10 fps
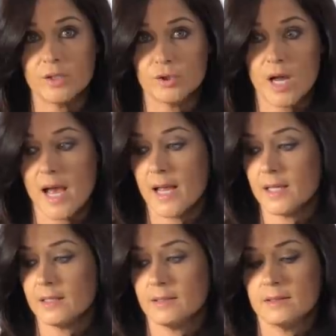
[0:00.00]
it
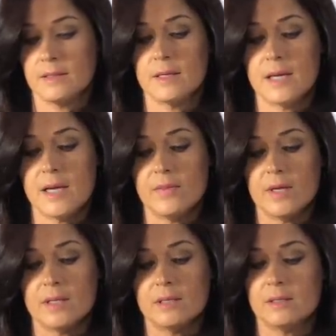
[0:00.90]
dry, and
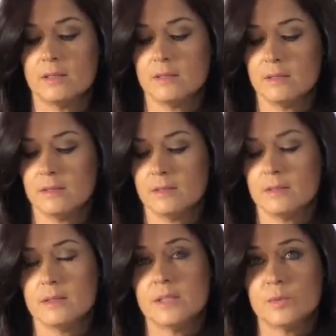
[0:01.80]
then
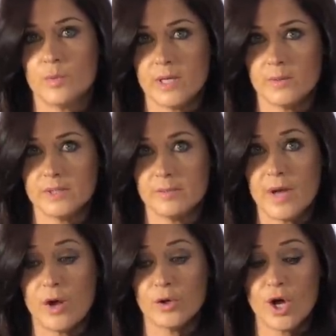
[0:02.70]
spray it with some
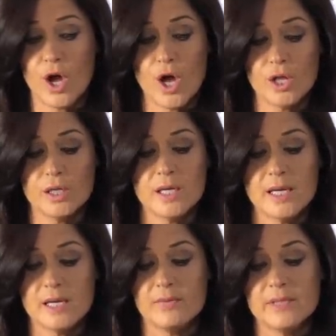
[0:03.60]
alcohol,
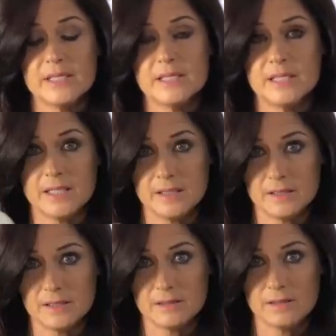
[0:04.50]
and then sit
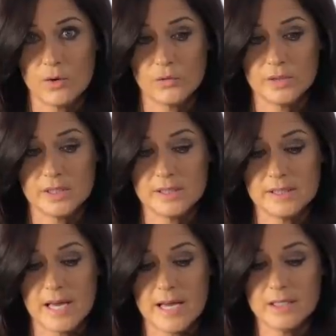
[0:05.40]
it over to the
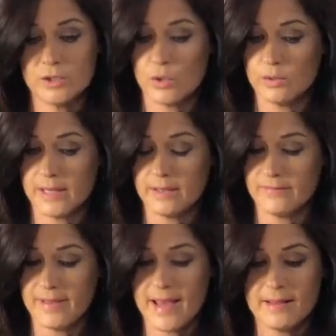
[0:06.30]
side. Don't lay it
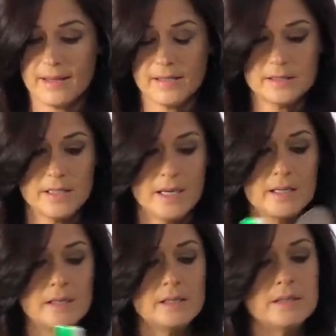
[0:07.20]
flat, like I said.
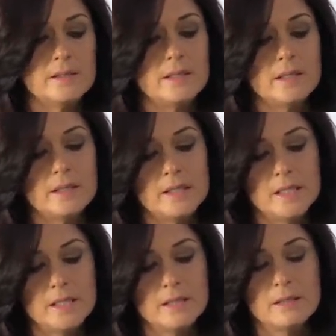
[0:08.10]
Stick it
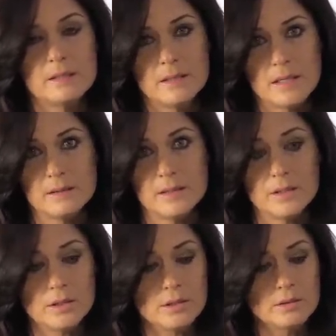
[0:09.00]
in a
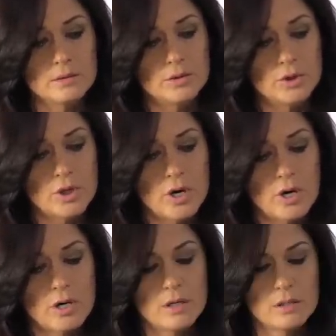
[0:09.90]
little jar